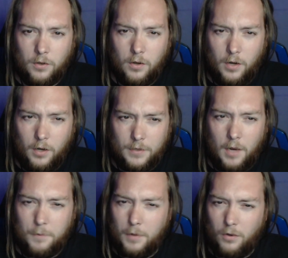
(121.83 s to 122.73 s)

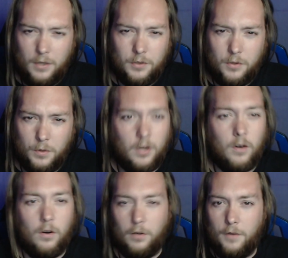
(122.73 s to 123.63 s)
airtime hill into a
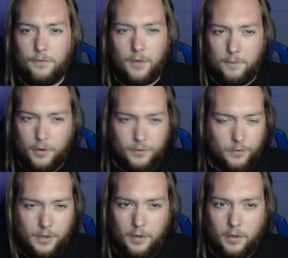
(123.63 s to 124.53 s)
turn, if I'm
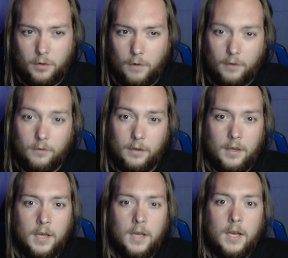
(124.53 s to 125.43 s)
understanding correctly.
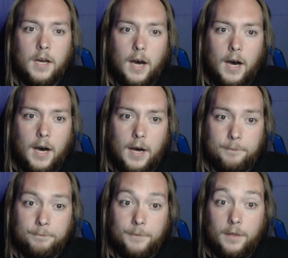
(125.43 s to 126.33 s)

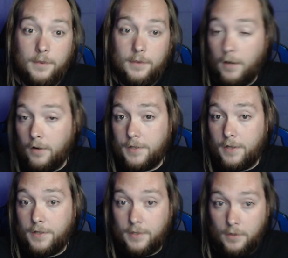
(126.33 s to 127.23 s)
There is a
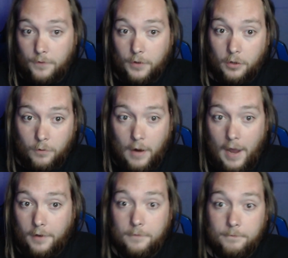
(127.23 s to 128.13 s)
significant
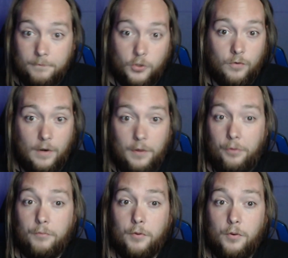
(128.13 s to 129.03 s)
crack straight
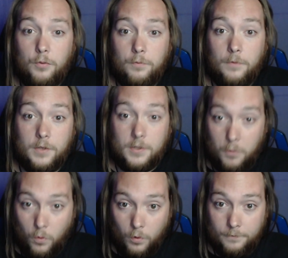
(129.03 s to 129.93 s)
through the
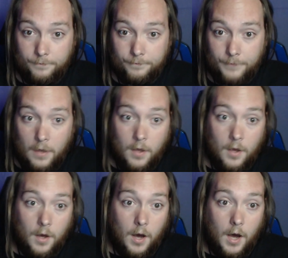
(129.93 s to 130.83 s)
support.
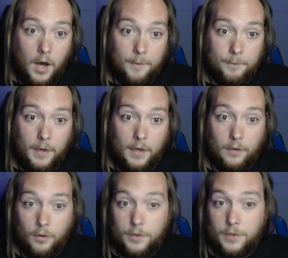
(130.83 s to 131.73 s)
It
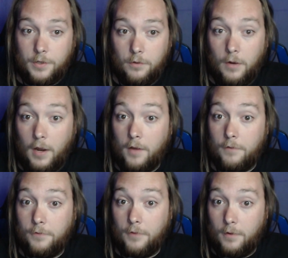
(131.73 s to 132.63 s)
looks to
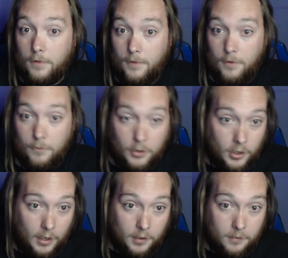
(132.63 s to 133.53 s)
have
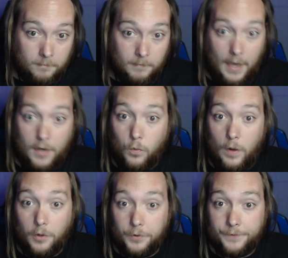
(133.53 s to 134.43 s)
originated at a
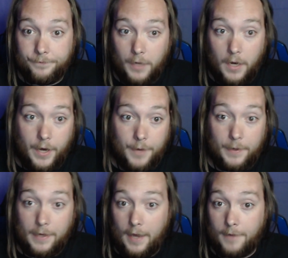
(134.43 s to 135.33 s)
weld.
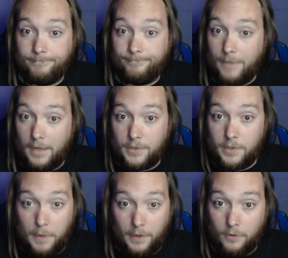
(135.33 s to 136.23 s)
Again, that's
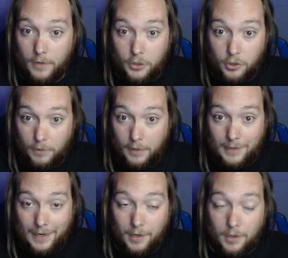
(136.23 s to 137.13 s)
speculation right
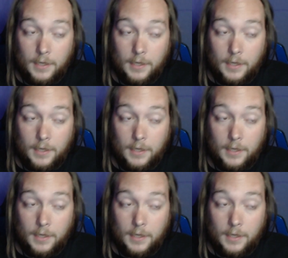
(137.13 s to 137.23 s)
there.